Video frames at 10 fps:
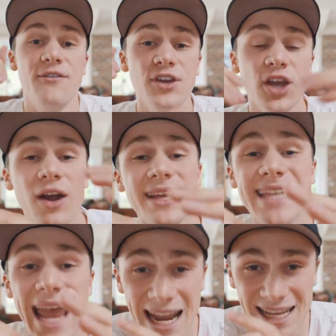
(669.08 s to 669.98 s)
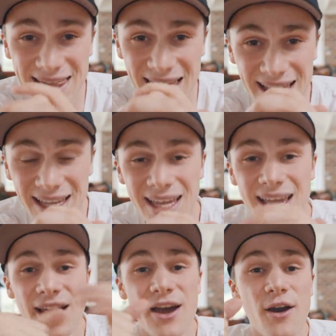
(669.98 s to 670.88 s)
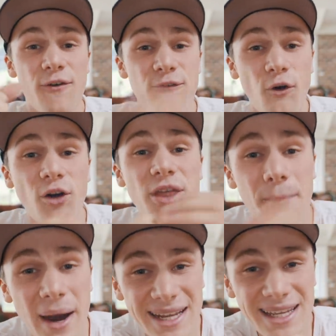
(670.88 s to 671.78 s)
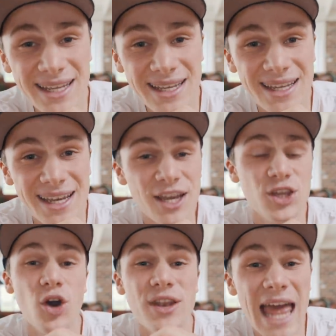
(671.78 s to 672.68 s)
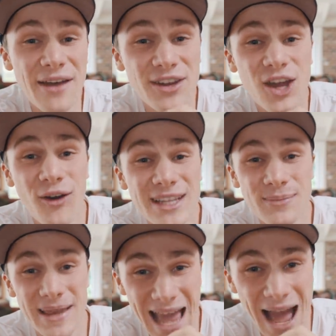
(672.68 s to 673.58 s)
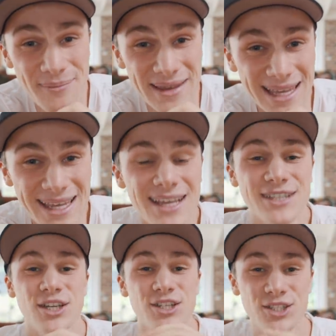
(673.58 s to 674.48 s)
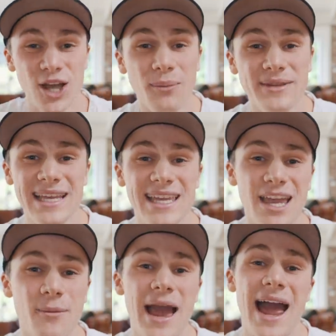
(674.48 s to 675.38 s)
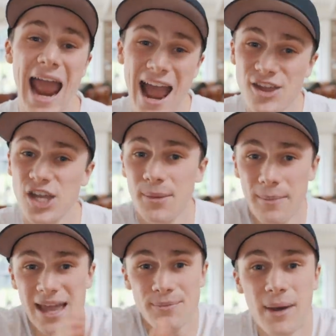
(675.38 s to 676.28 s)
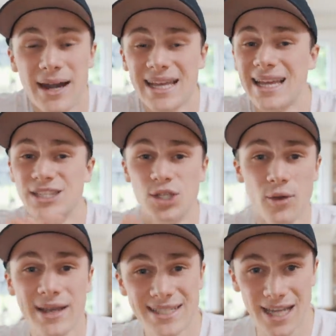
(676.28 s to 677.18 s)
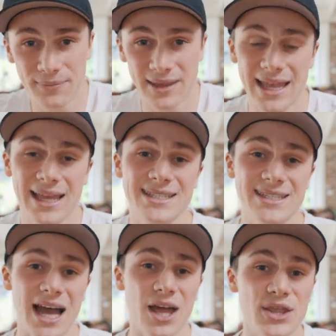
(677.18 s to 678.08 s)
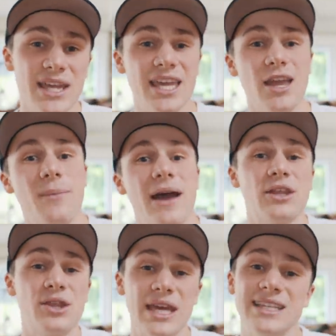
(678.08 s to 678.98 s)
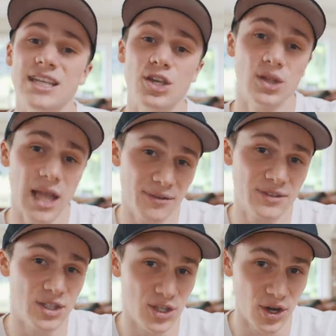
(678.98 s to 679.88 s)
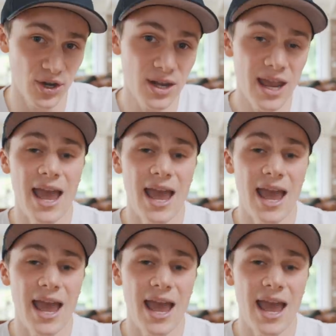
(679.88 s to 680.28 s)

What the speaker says: you go into anything for the money, you're never going to be happy. So stop thinking about how you can make money in doing something and start thinking about the things that you love to do